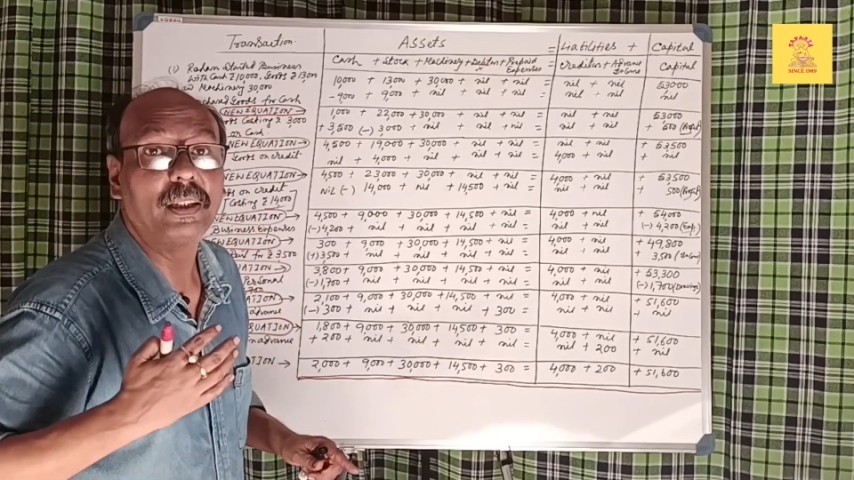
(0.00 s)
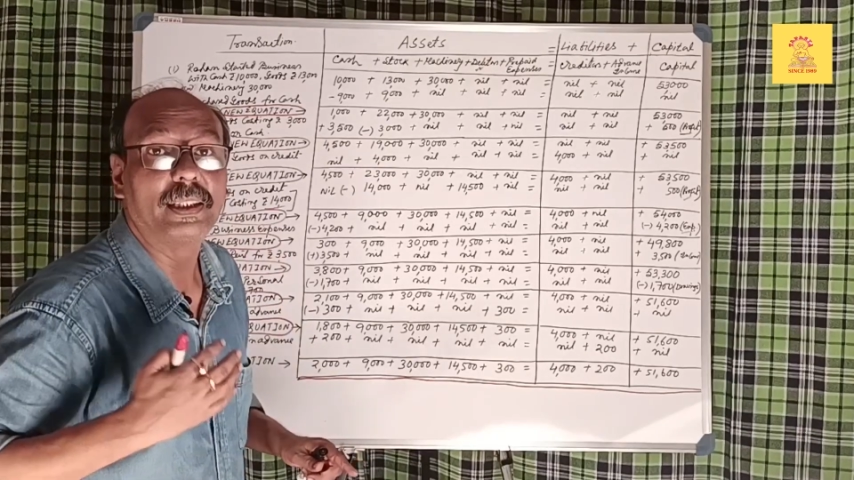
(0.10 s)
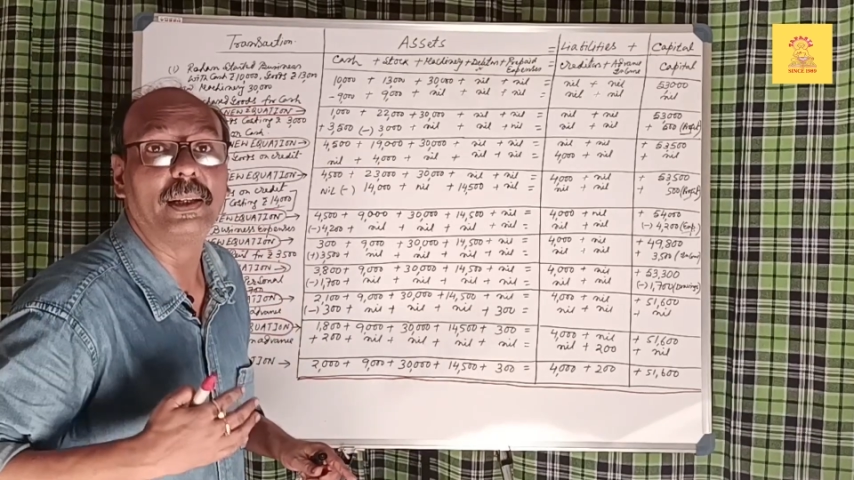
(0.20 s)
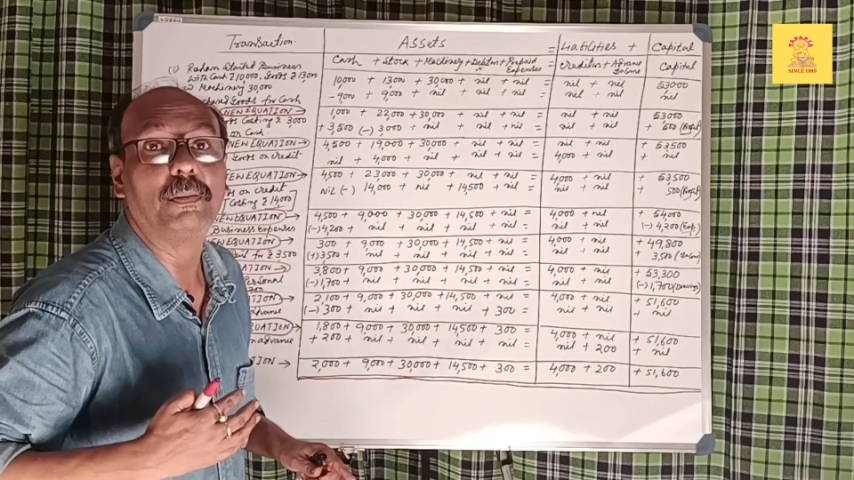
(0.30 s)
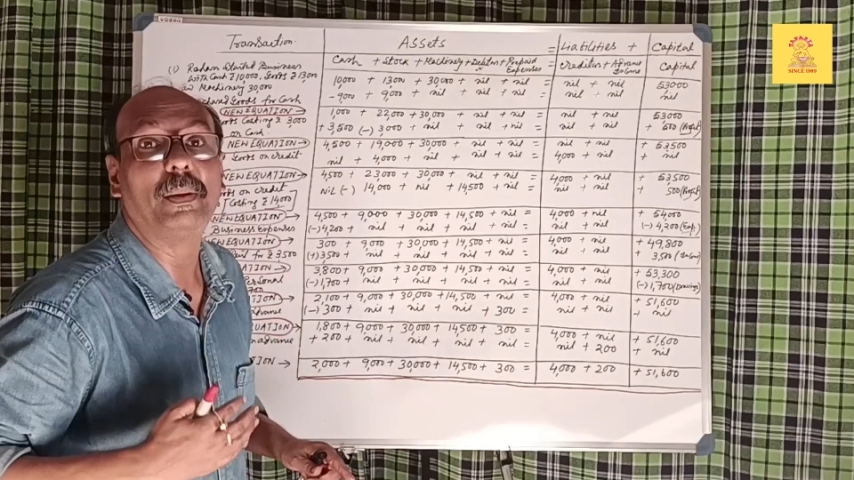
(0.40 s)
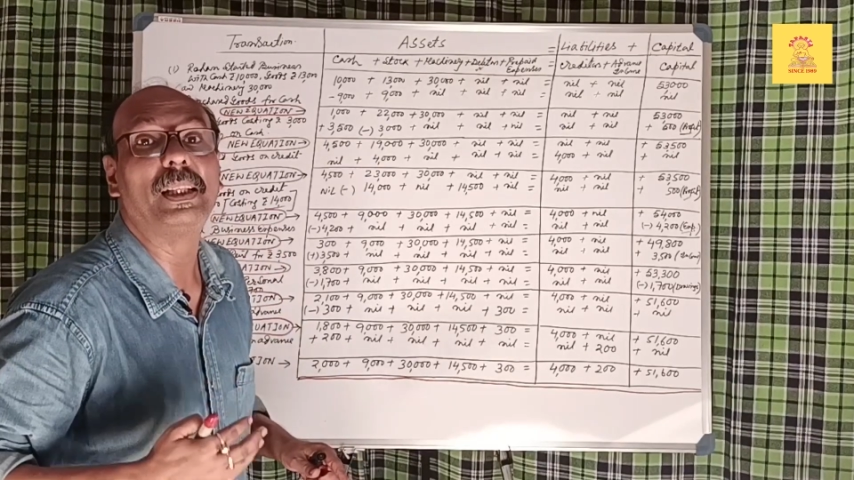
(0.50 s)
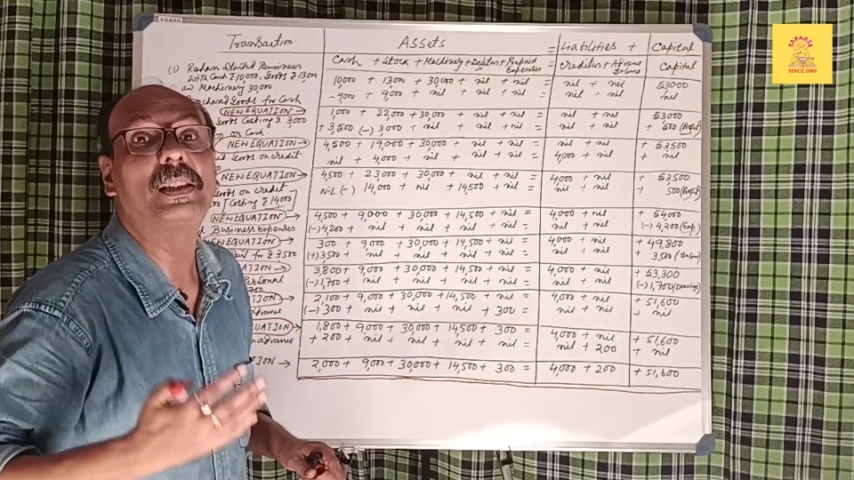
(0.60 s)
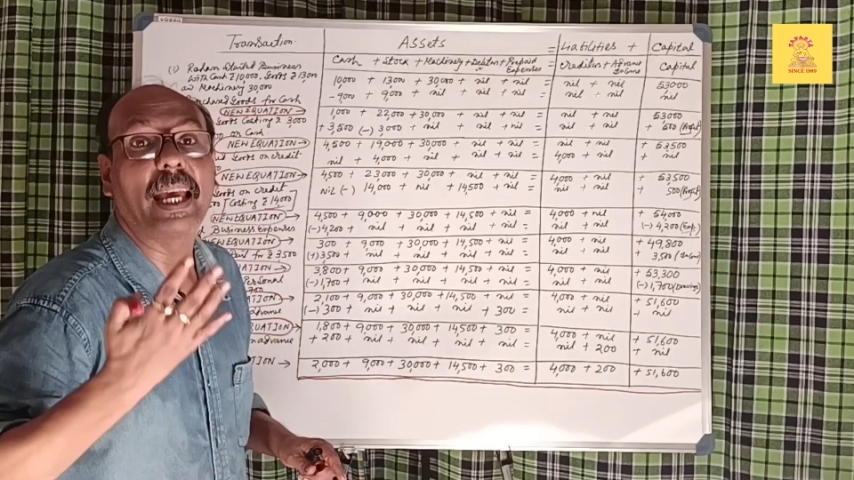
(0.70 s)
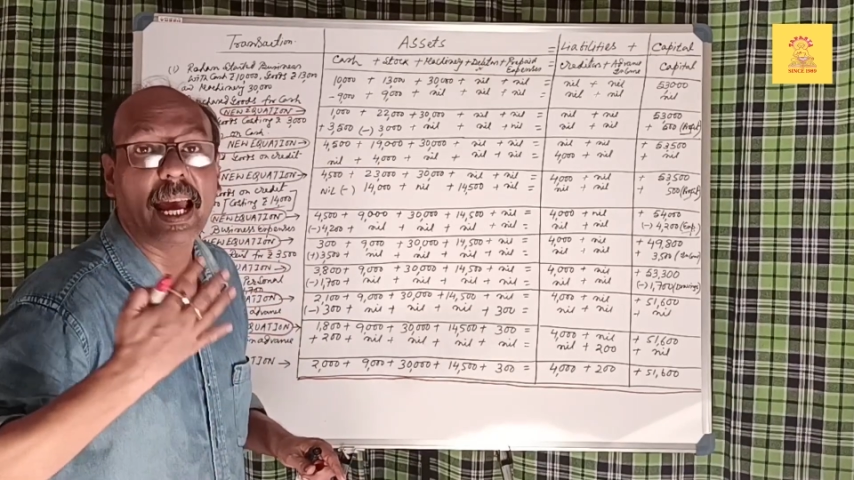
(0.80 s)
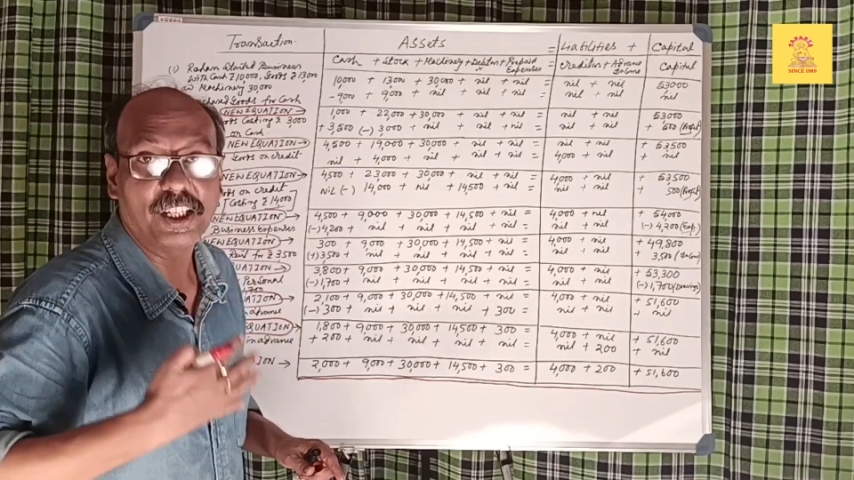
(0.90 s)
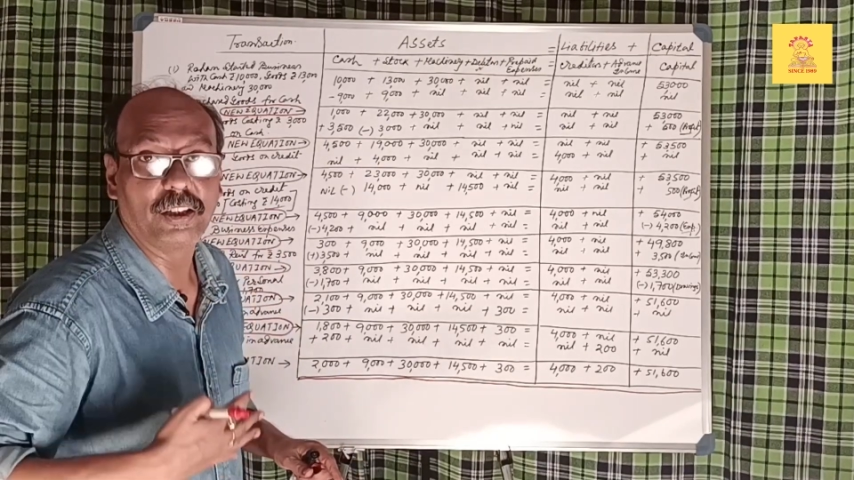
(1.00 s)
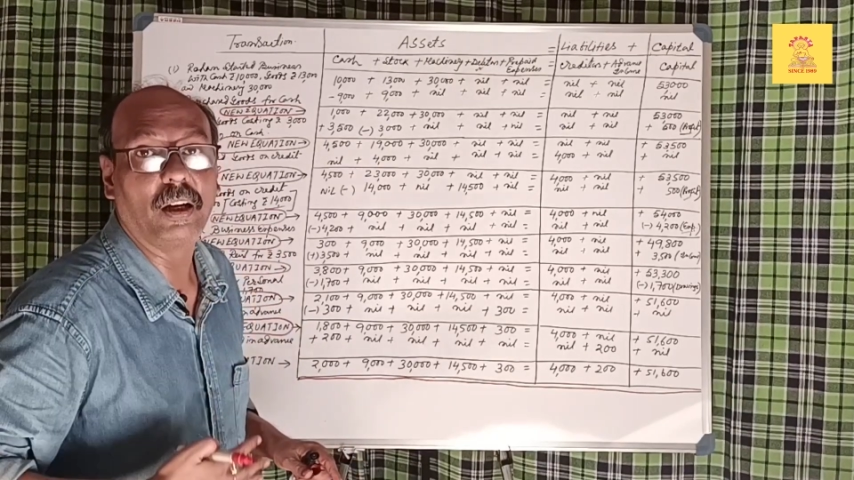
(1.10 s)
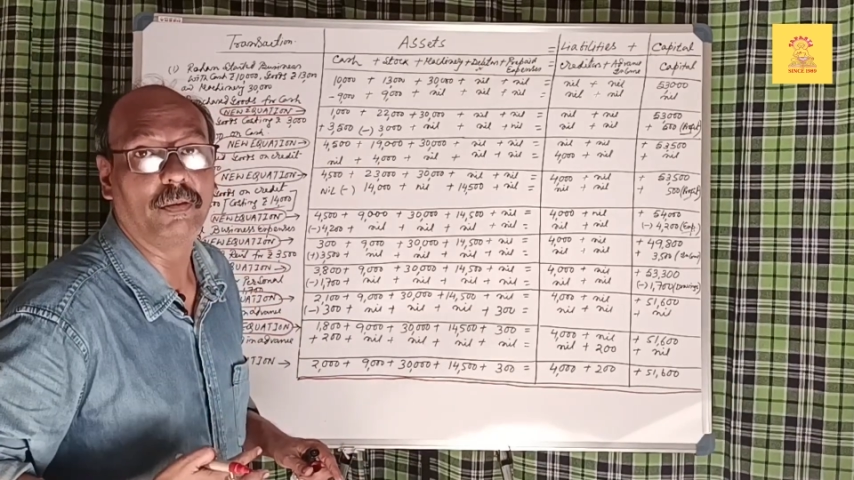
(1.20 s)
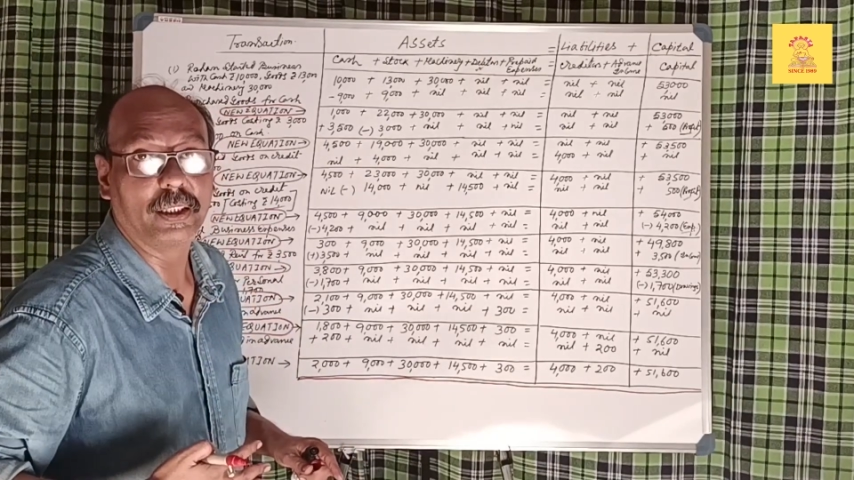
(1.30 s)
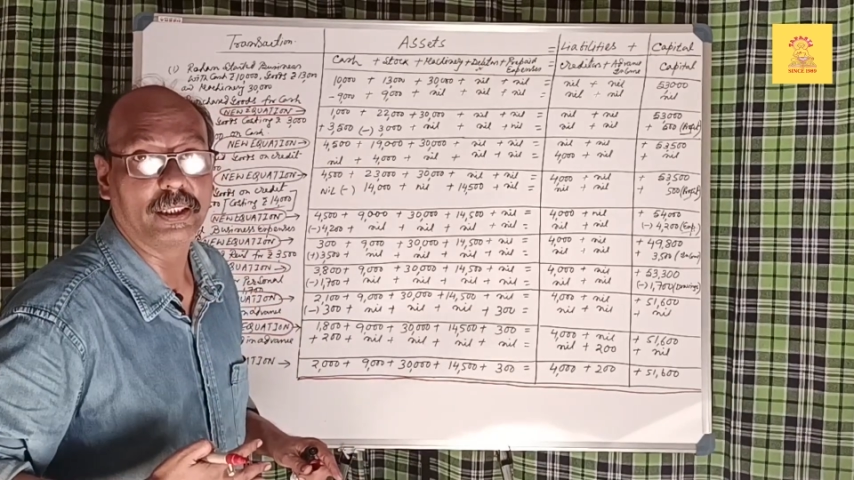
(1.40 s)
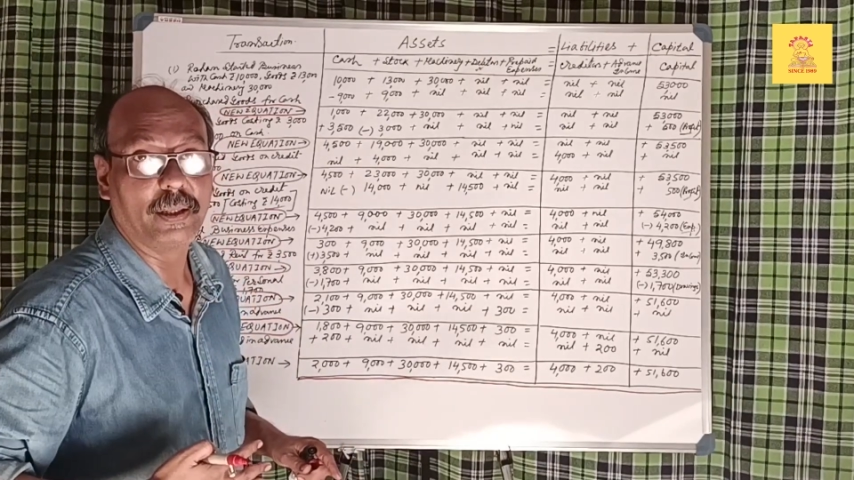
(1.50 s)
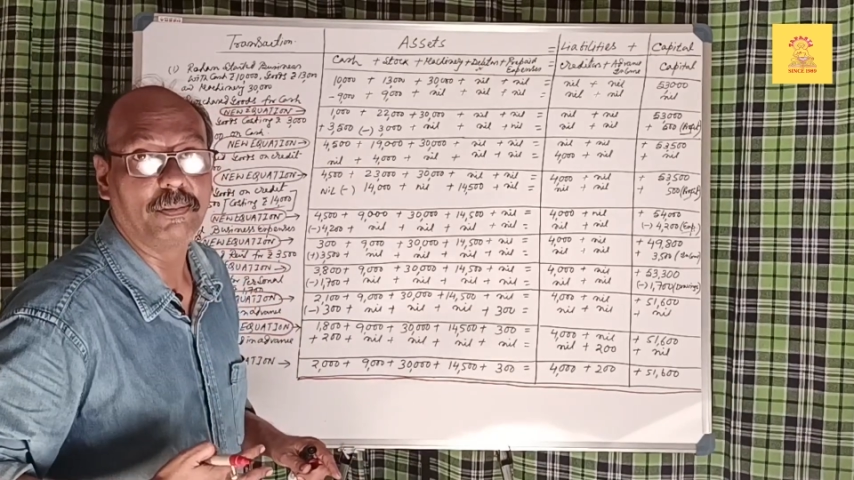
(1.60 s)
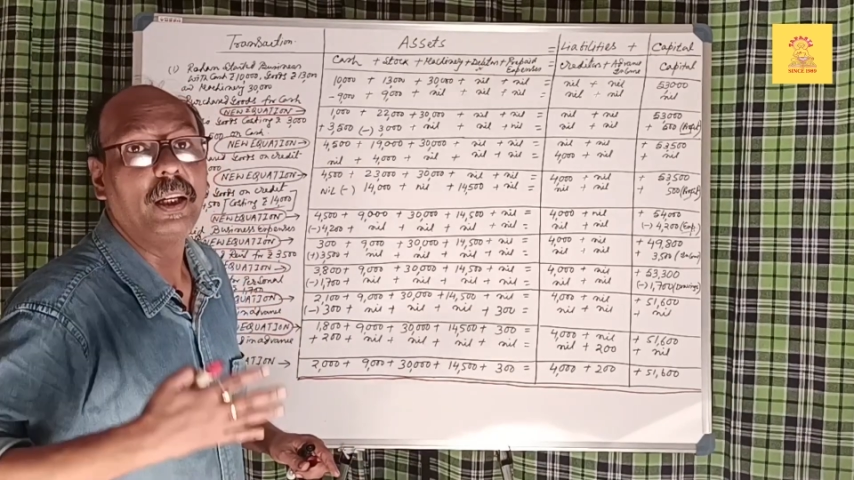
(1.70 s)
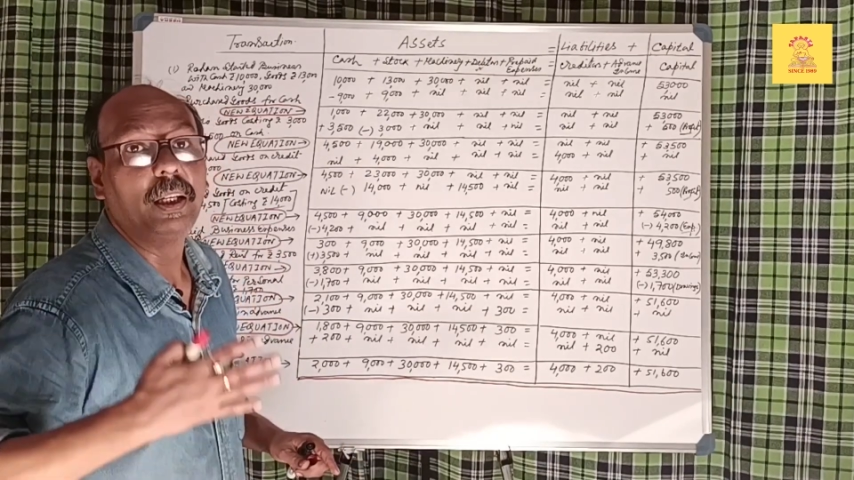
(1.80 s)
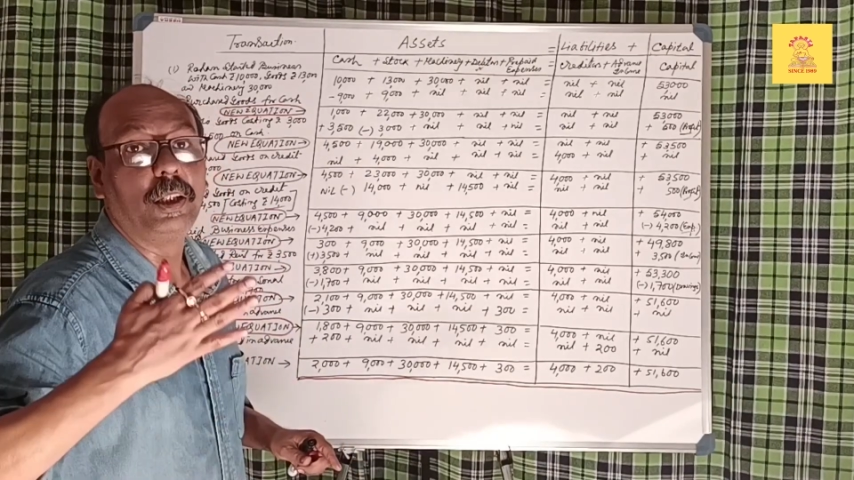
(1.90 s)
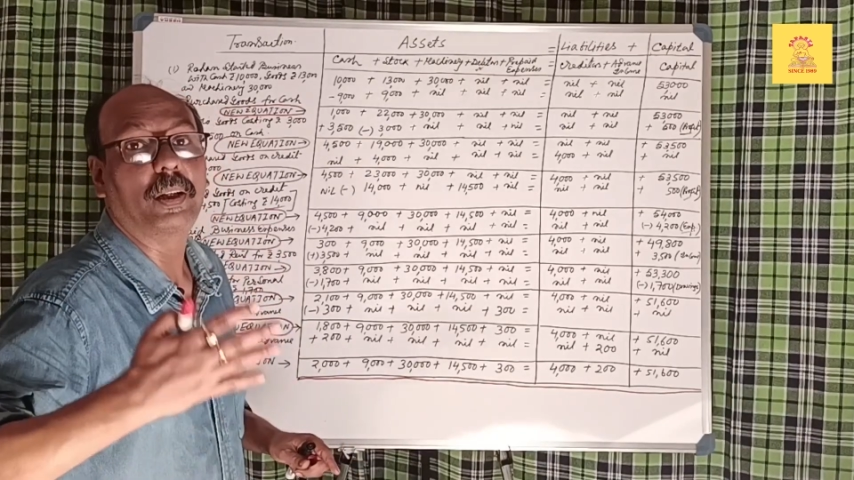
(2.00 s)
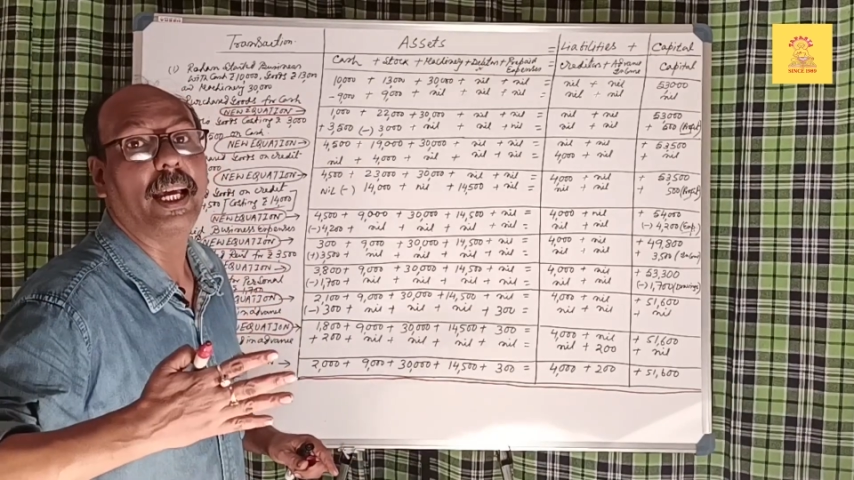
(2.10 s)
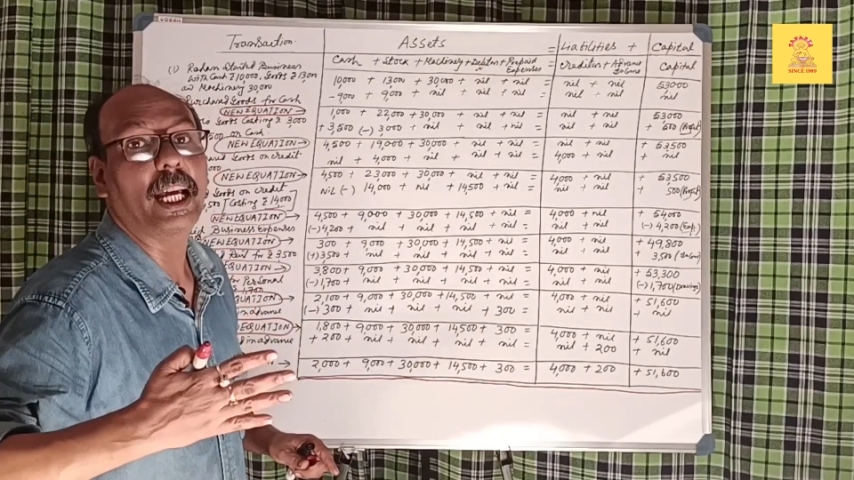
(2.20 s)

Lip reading: Received means cash you have received. Your